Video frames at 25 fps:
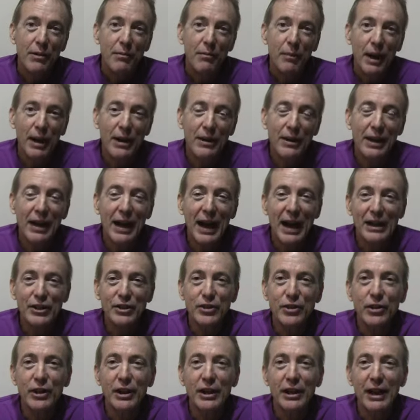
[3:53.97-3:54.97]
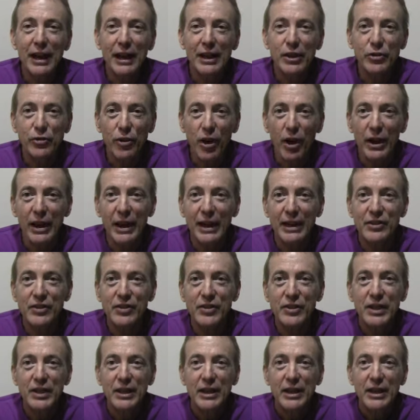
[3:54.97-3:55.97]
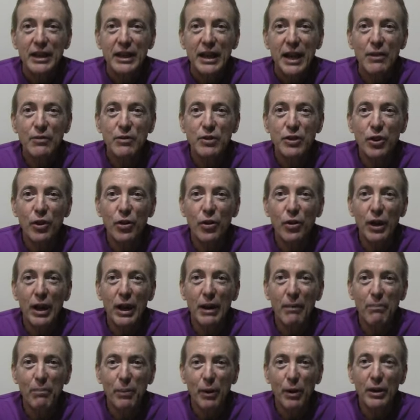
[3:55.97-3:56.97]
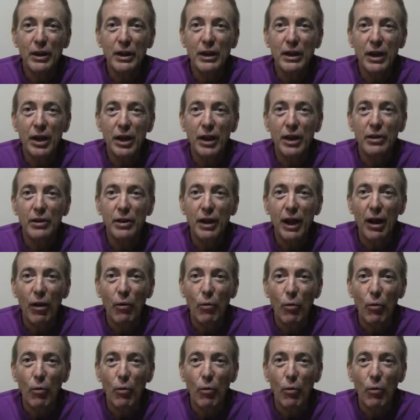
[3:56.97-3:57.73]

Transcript: but the actual electronics gives you a pretty good